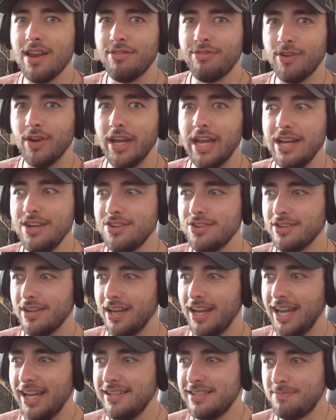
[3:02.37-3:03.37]
footage
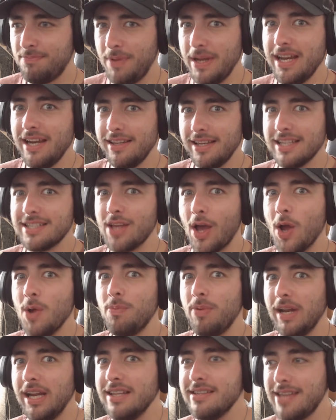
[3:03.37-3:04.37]
has been in this
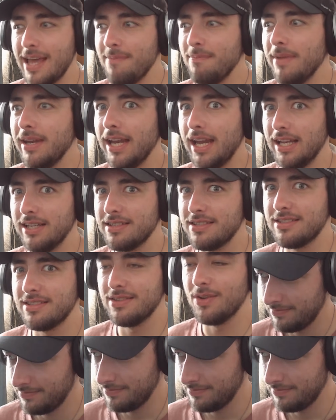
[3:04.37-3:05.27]
opening 10 minutes.